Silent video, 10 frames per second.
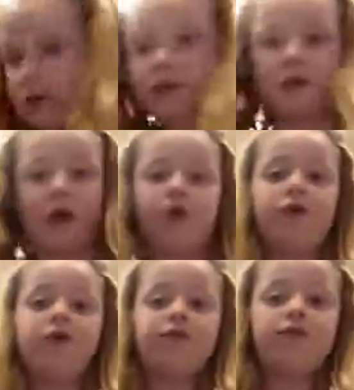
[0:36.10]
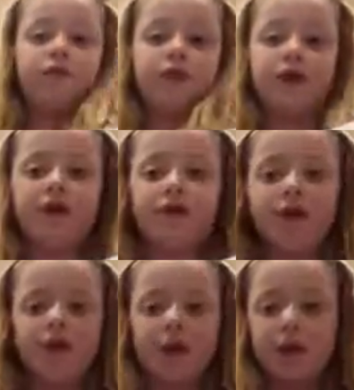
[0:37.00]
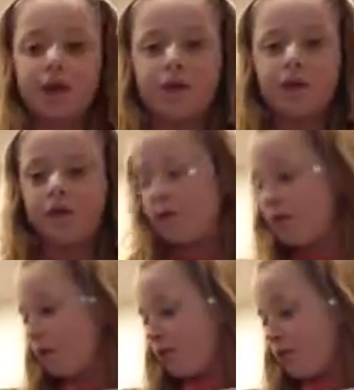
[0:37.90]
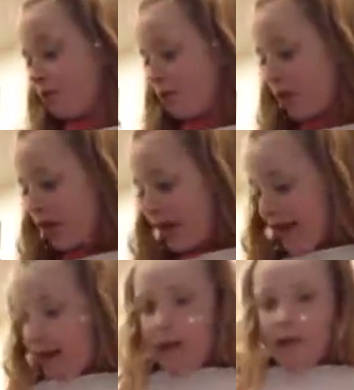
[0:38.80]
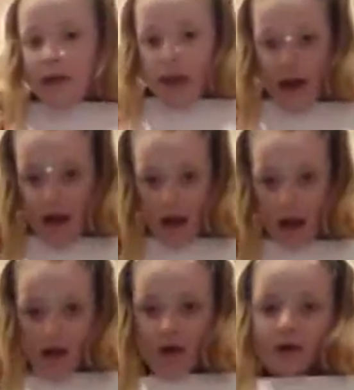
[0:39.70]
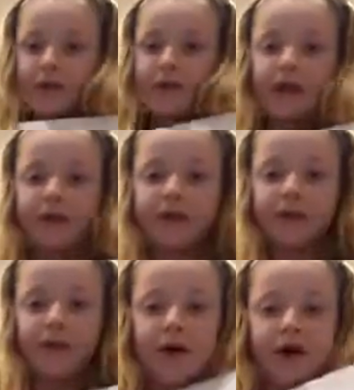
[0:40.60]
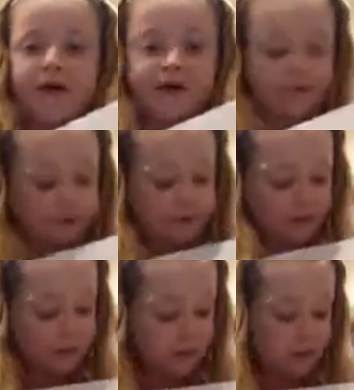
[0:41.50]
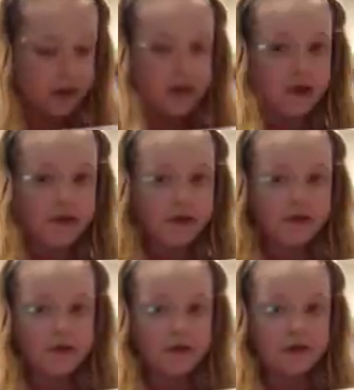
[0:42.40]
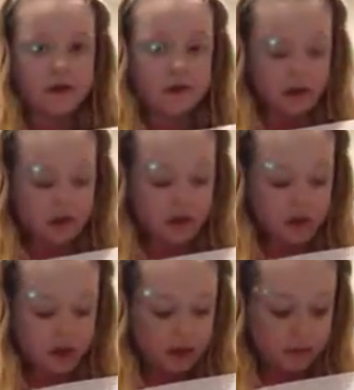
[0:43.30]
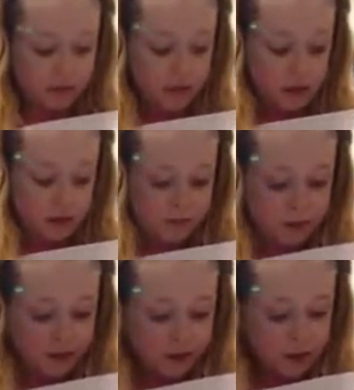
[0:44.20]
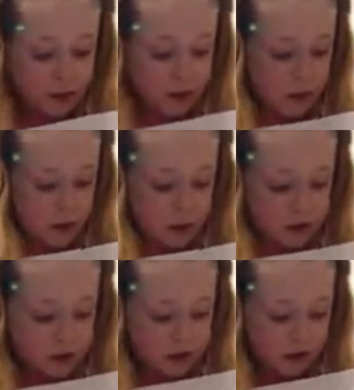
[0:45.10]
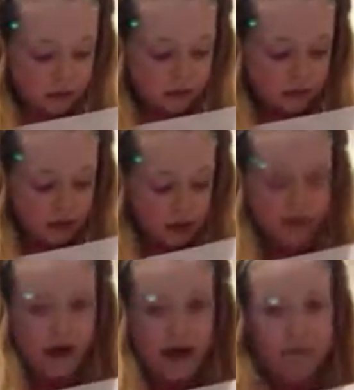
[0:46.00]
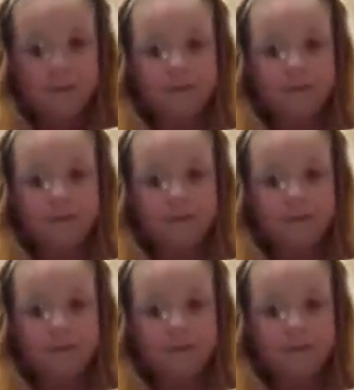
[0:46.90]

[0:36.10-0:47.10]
So, what you're going to do is you're going to start with the body. You're going to go make a big circle like that.